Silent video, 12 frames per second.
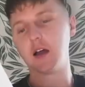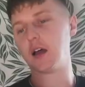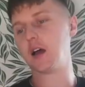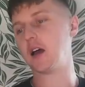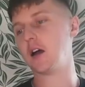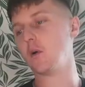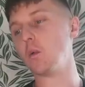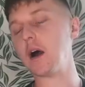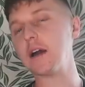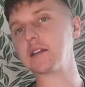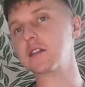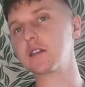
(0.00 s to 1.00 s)

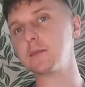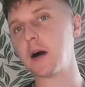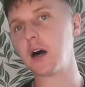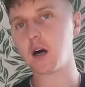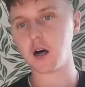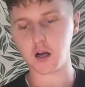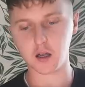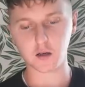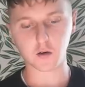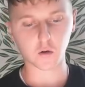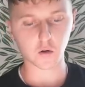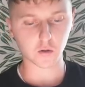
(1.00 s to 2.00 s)
white Smart
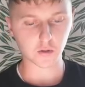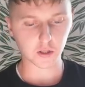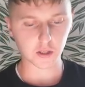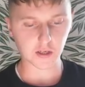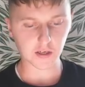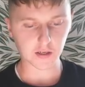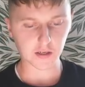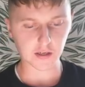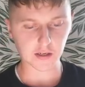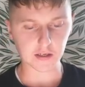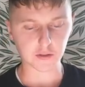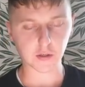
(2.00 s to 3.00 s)
Iron-On
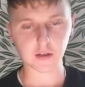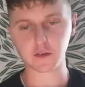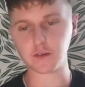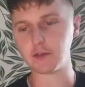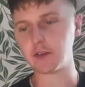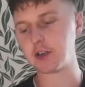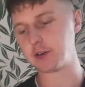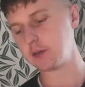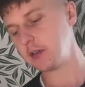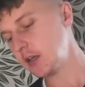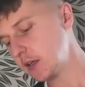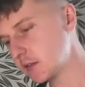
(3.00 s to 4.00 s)
heat transfer vinyl.
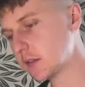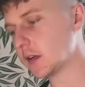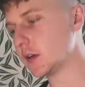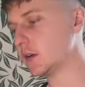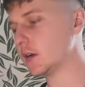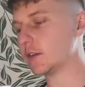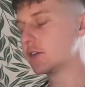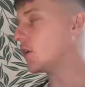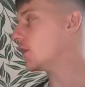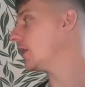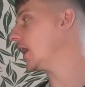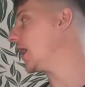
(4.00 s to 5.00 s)
So I've
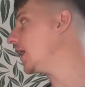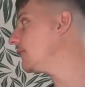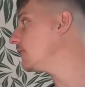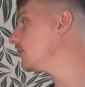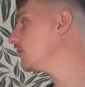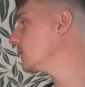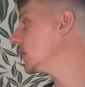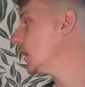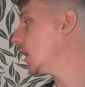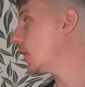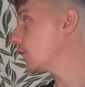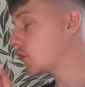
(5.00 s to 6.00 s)
got that.
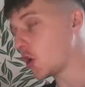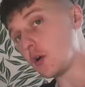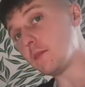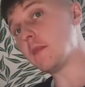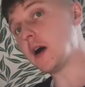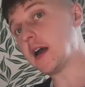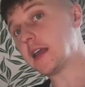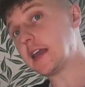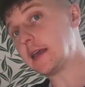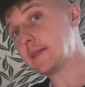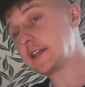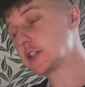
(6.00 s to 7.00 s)
Got my
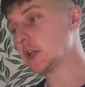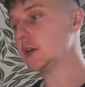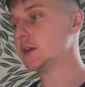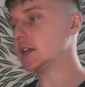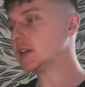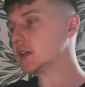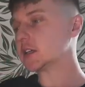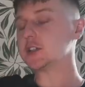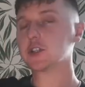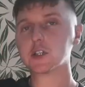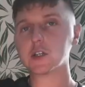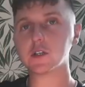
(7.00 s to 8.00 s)
image loaded. I can
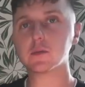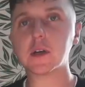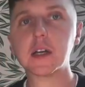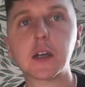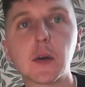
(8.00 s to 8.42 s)
show you really